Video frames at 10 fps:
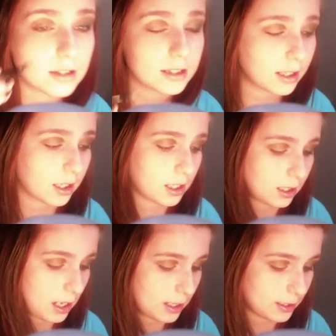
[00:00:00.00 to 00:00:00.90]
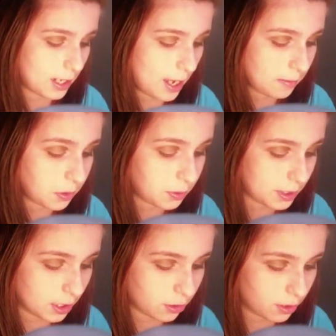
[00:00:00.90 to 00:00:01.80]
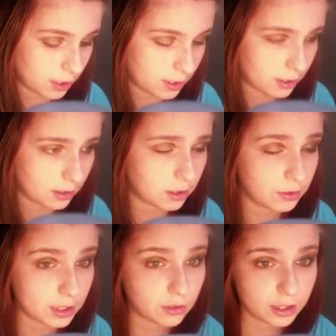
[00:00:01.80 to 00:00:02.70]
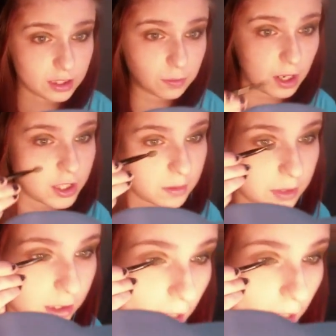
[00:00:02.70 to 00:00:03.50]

I said like I did last time, use a crease brush would be a